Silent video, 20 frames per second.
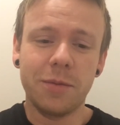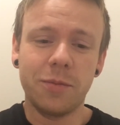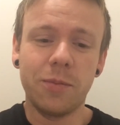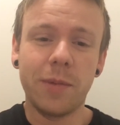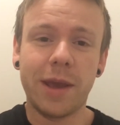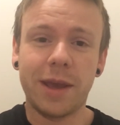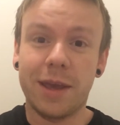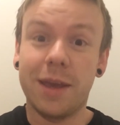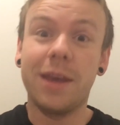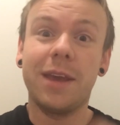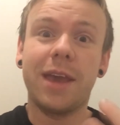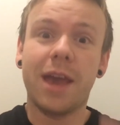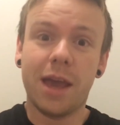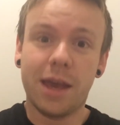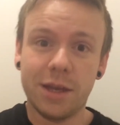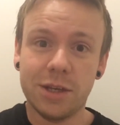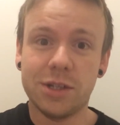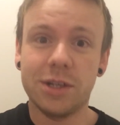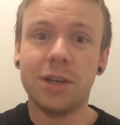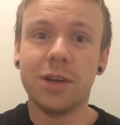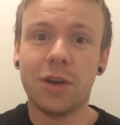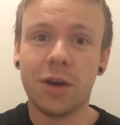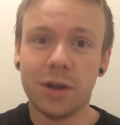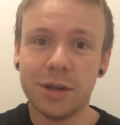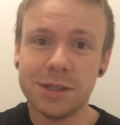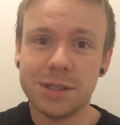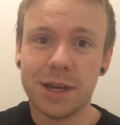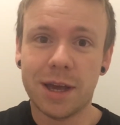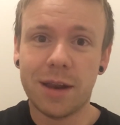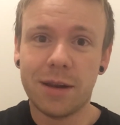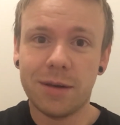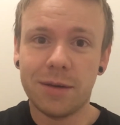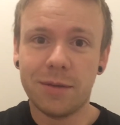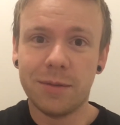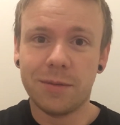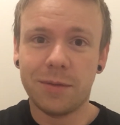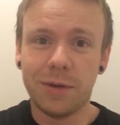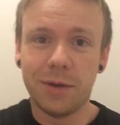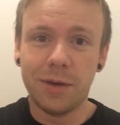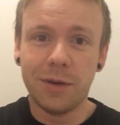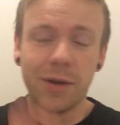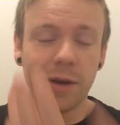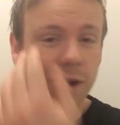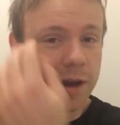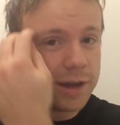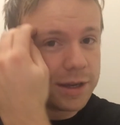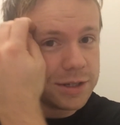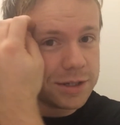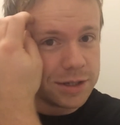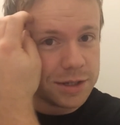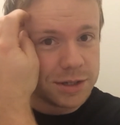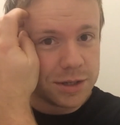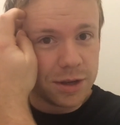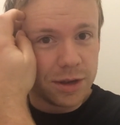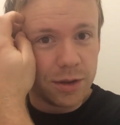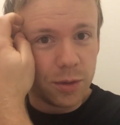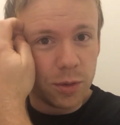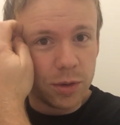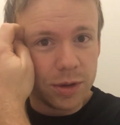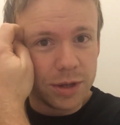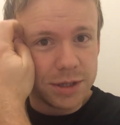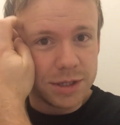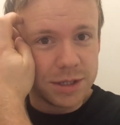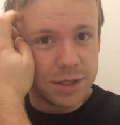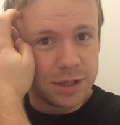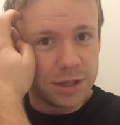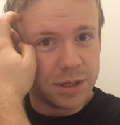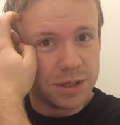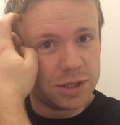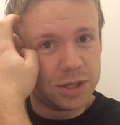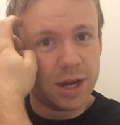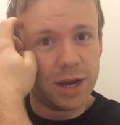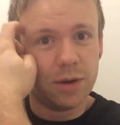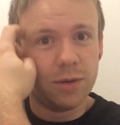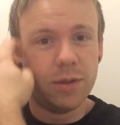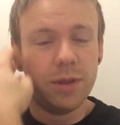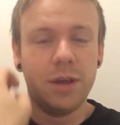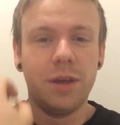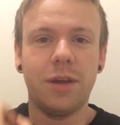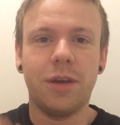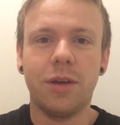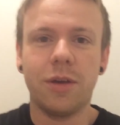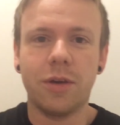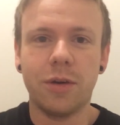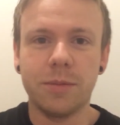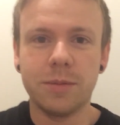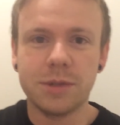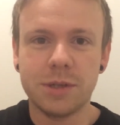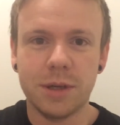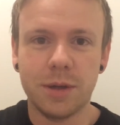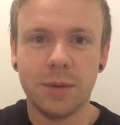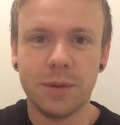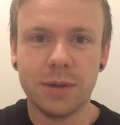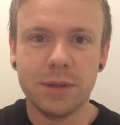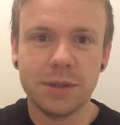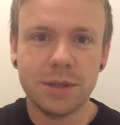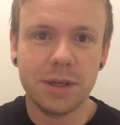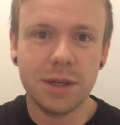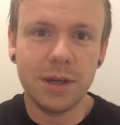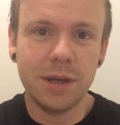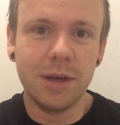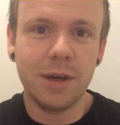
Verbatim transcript: make engaging content for you guys, just so this, this channel that you can come to and